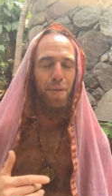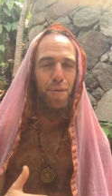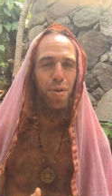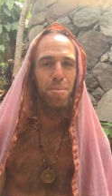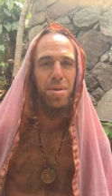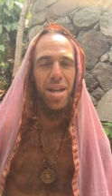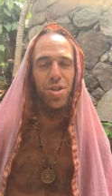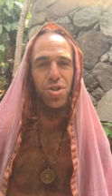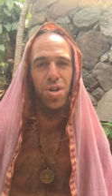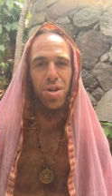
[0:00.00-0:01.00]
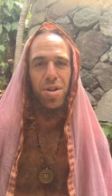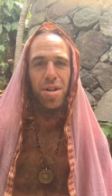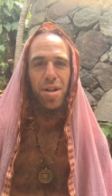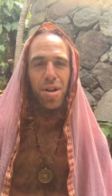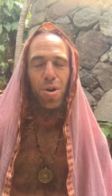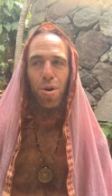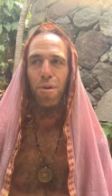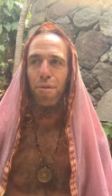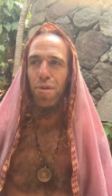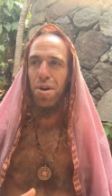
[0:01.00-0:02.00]
from nature or
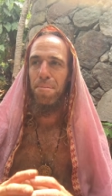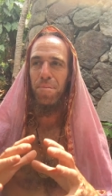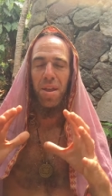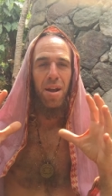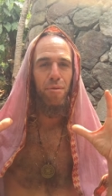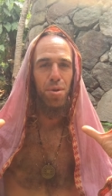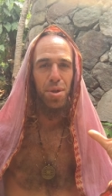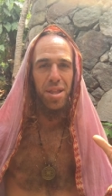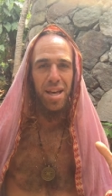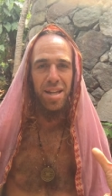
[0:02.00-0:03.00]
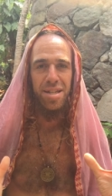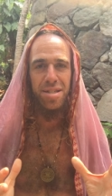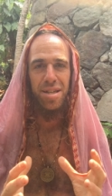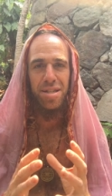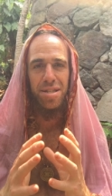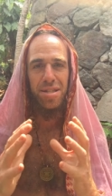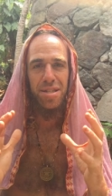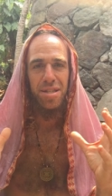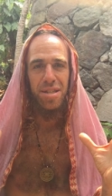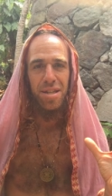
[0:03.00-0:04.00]
from everything that exists.